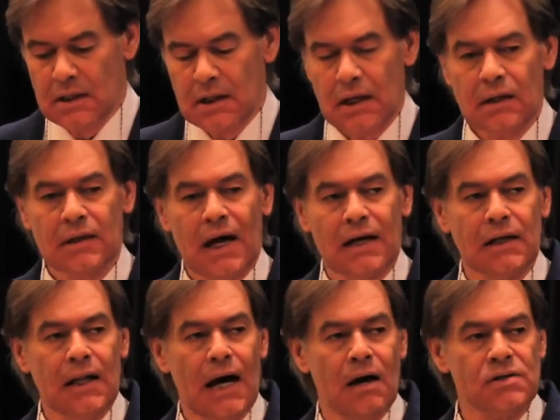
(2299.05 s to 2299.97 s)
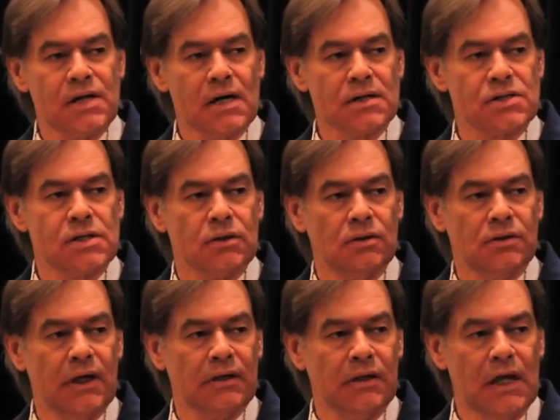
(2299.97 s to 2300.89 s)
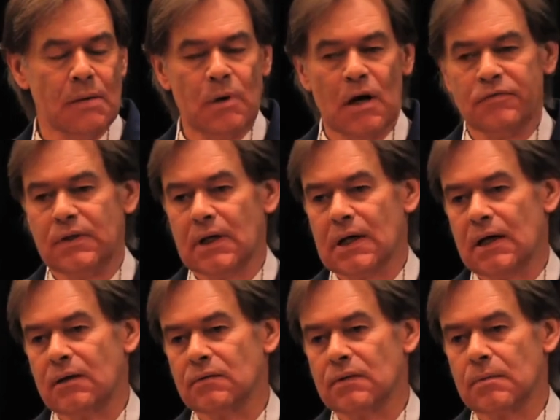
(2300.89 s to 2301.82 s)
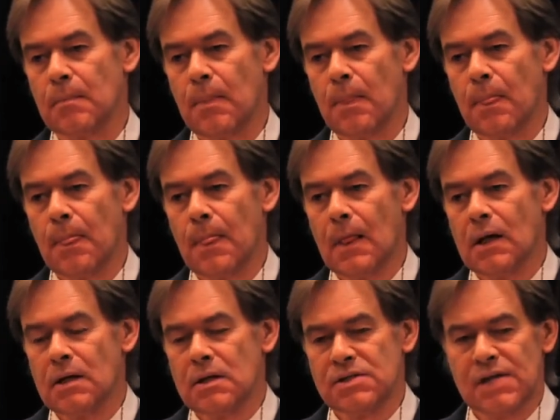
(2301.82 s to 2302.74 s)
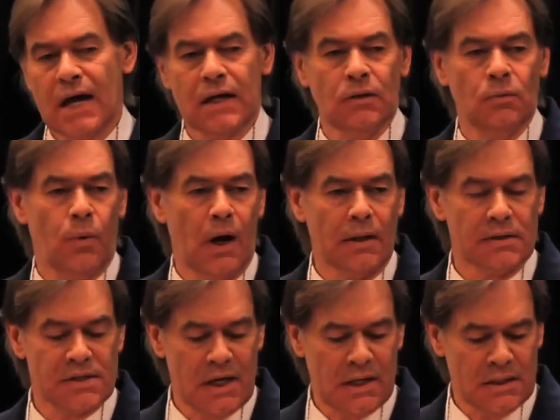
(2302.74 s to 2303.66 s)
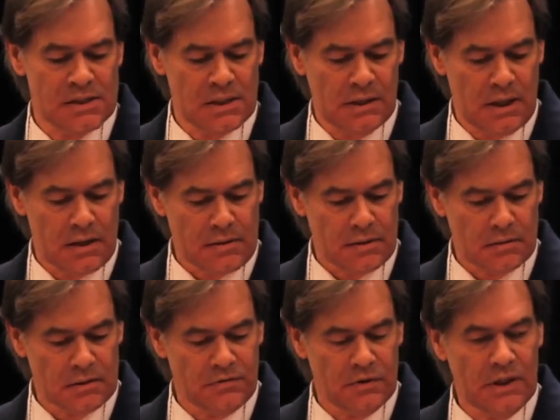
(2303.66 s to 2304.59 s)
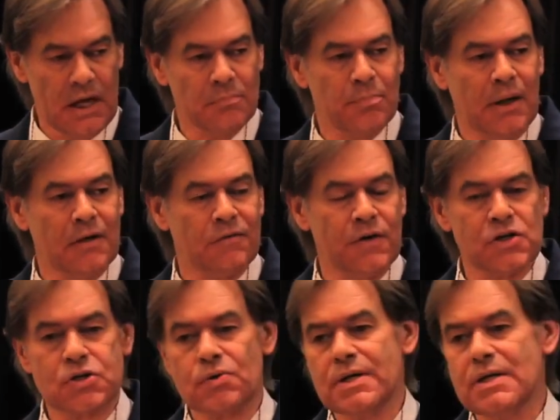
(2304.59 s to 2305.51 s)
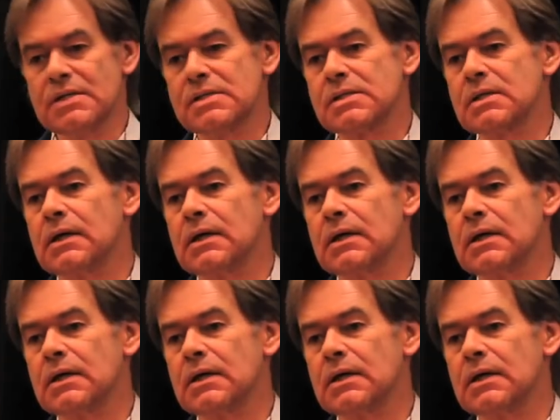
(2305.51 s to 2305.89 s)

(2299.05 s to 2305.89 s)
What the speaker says: and that allows us to take the name off the account. Second scenario, if you named beneficiaries,